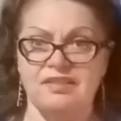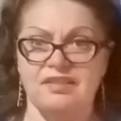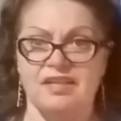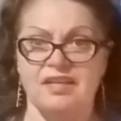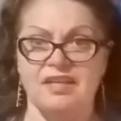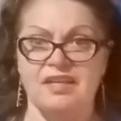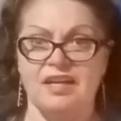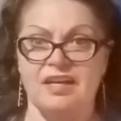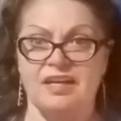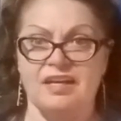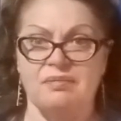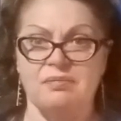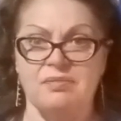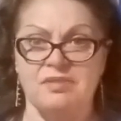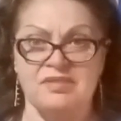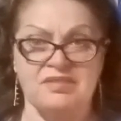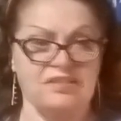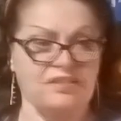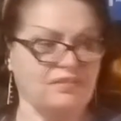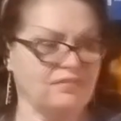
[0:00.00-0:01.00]
cannot get
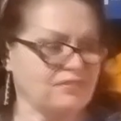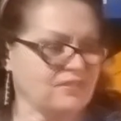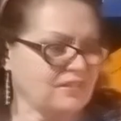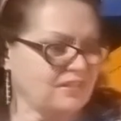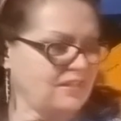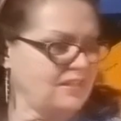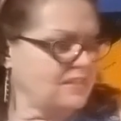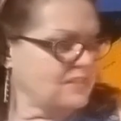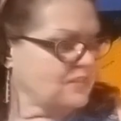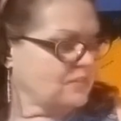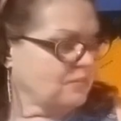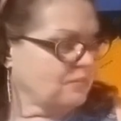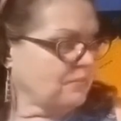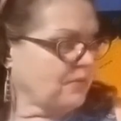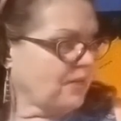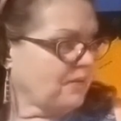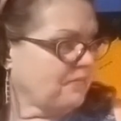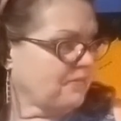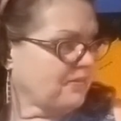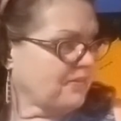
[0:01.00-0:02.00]
myself to eat, so I'm
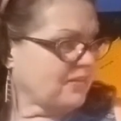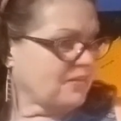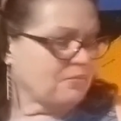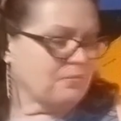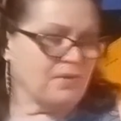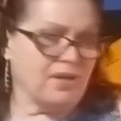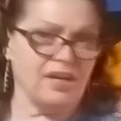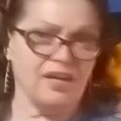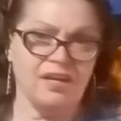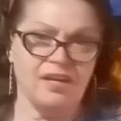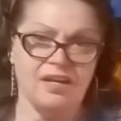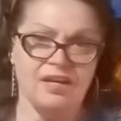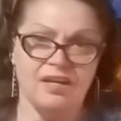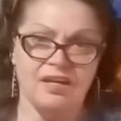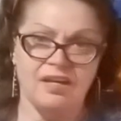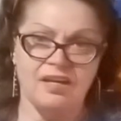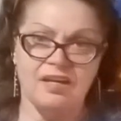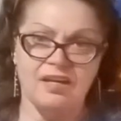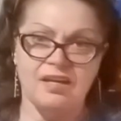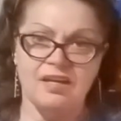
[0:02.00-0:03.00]
not even going to make
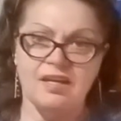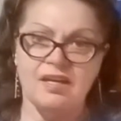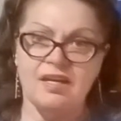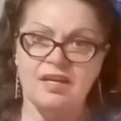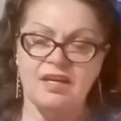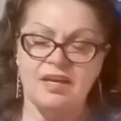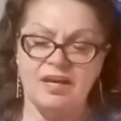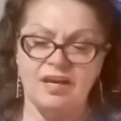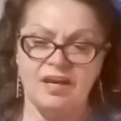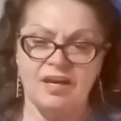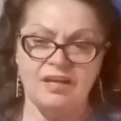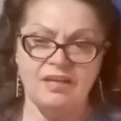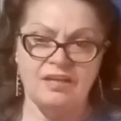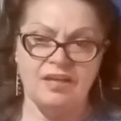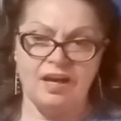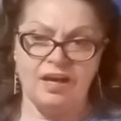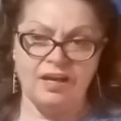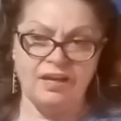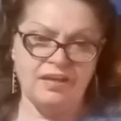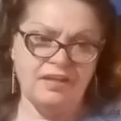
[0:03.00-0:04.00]
it. And
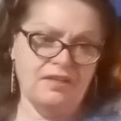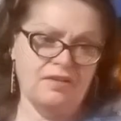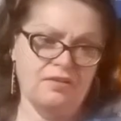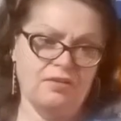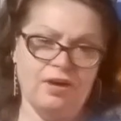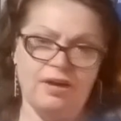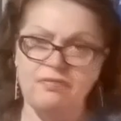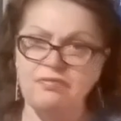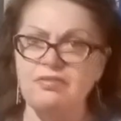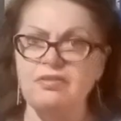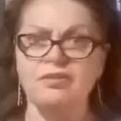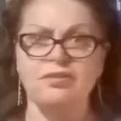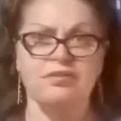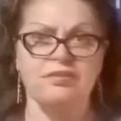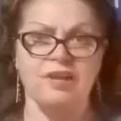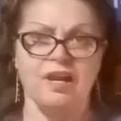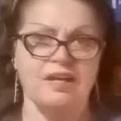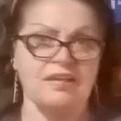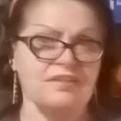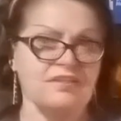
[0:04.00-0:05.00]
I, you know, I've learned
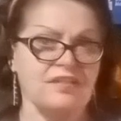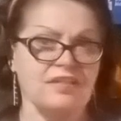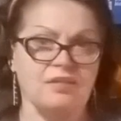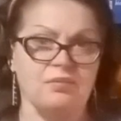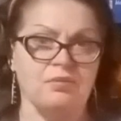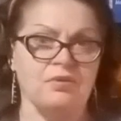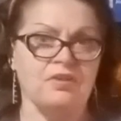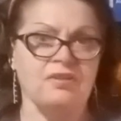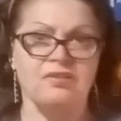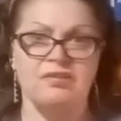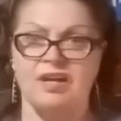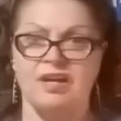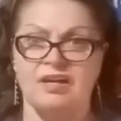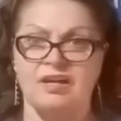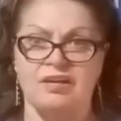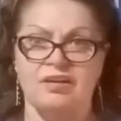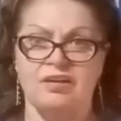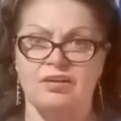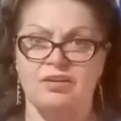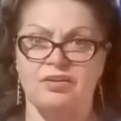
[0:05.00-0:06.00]
not to eat when you're not
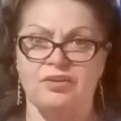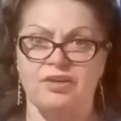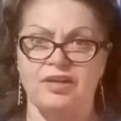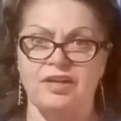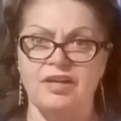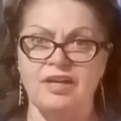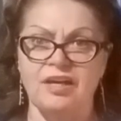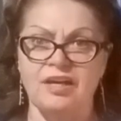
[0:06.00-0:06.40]
hungry.